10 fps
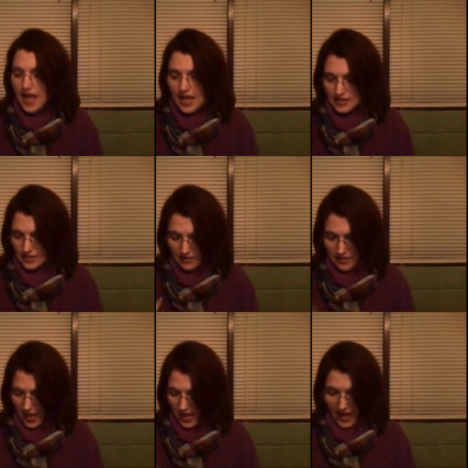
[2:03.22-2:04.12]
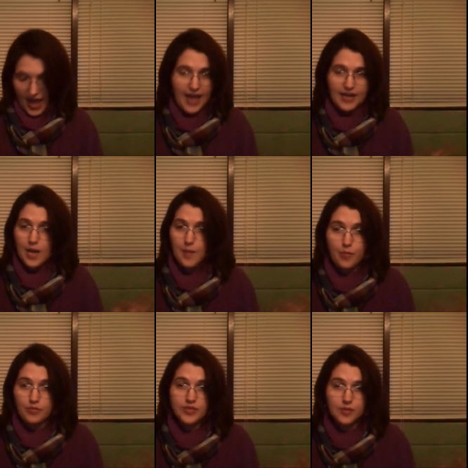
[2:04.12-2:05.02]
and I had to come up
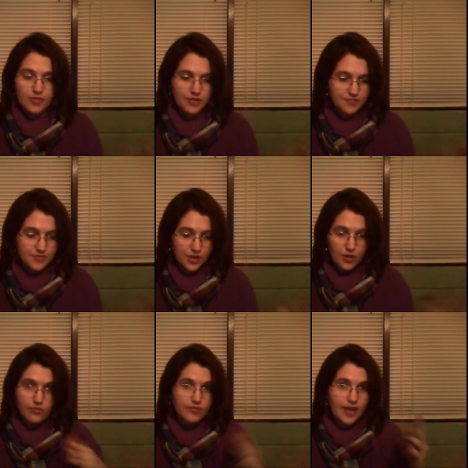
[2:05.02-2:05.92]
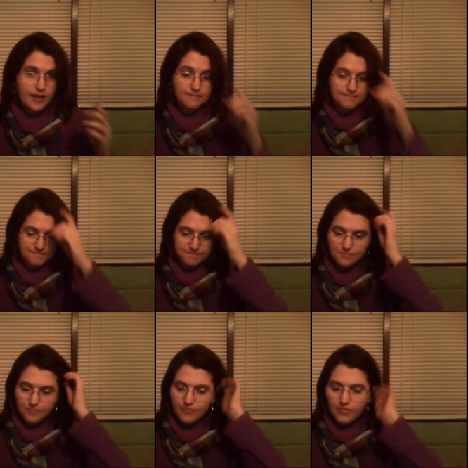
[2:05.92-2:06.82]
with something. So yeah.
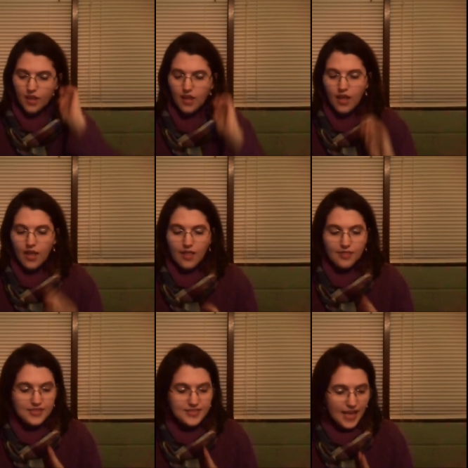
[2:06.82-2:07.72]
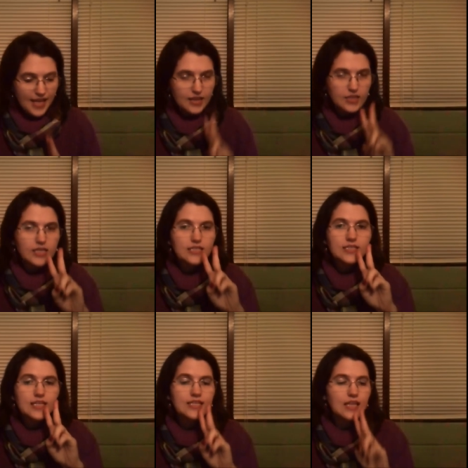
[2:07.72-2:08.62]
The second list
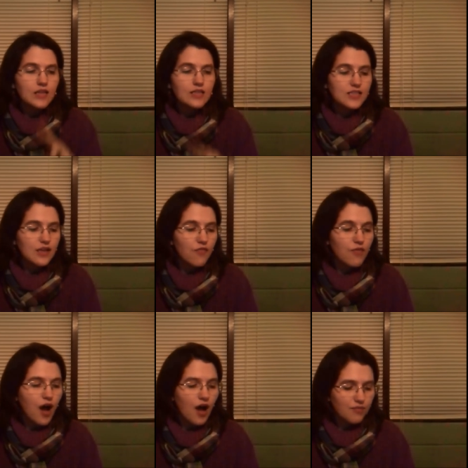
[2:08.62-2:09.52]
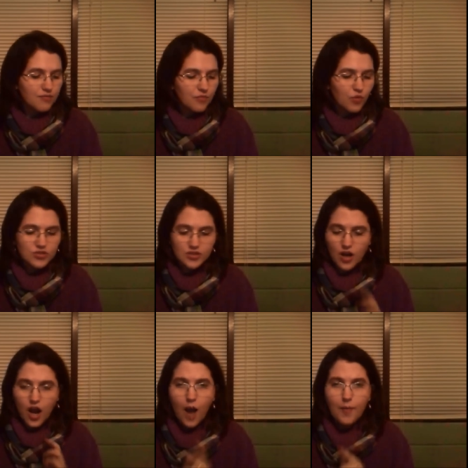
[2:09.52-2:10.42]
is a list of words that are
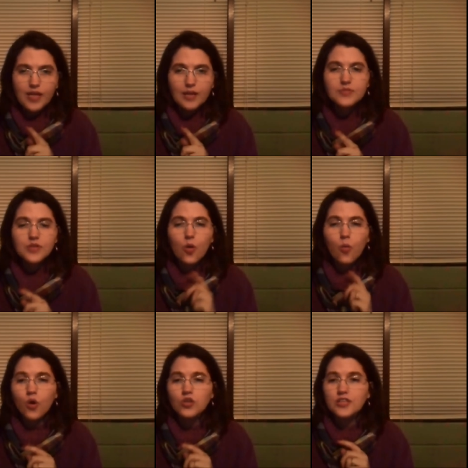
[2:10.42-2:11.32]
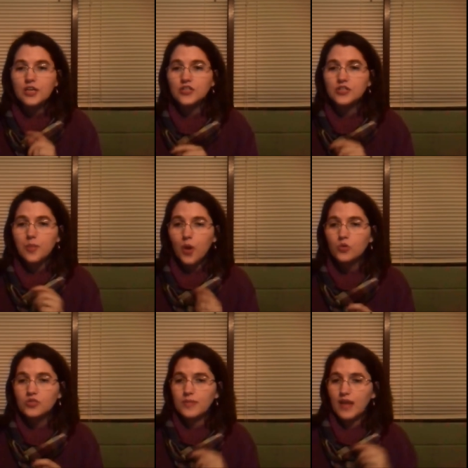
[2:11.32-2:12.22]
homonyms or words that are
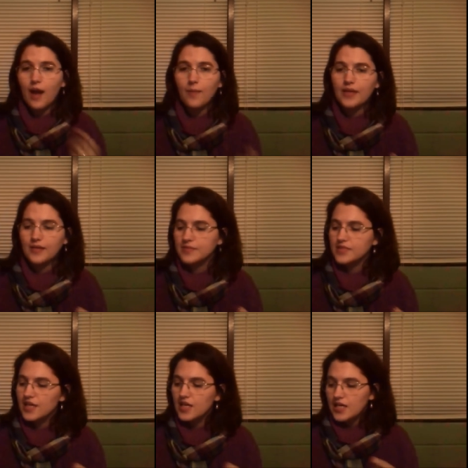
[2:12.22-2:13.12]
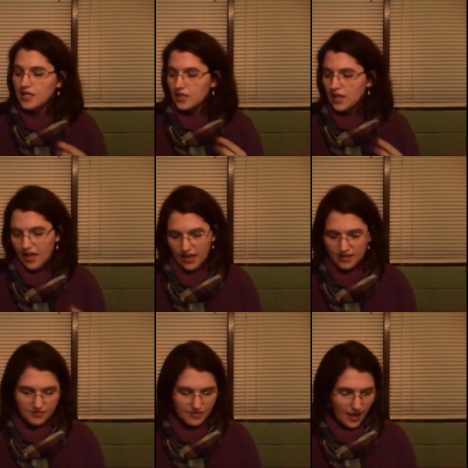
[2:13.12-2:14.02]
supposed to be homonyms. And,
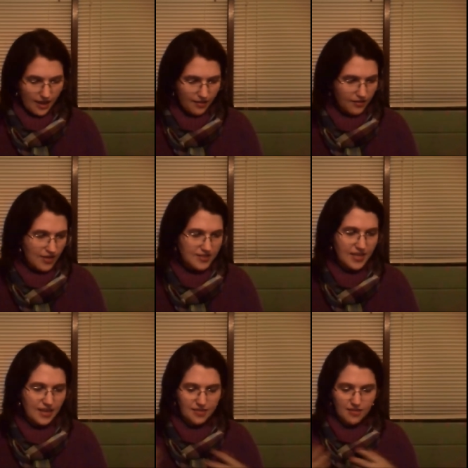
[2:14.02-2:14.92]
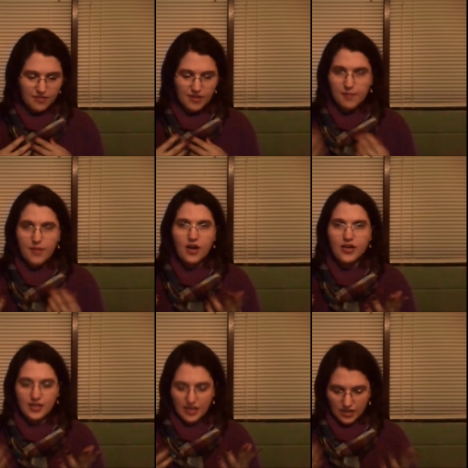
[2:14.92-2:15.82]
yeah, at least in the
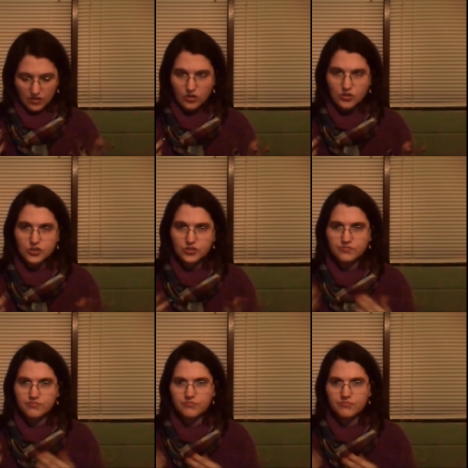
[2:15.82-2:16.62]
American English